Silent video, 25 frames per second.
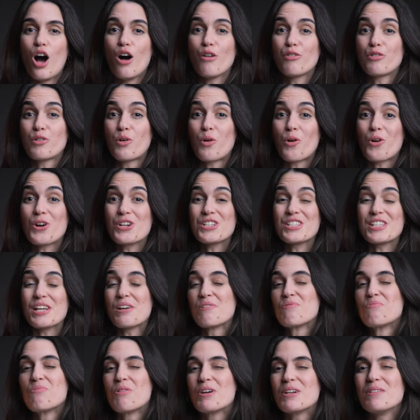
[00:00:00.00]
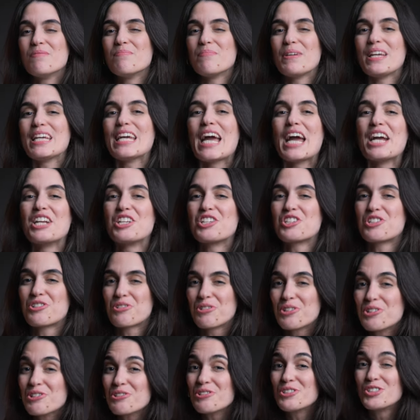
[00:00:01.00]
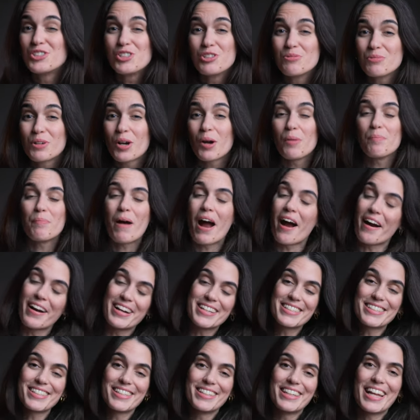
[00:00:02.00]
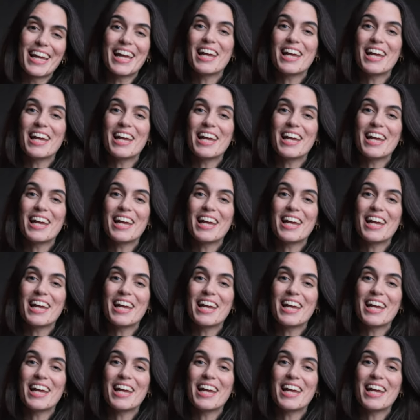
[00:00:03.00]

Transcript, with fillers: Of course, it wouldn't be a true zoom comparison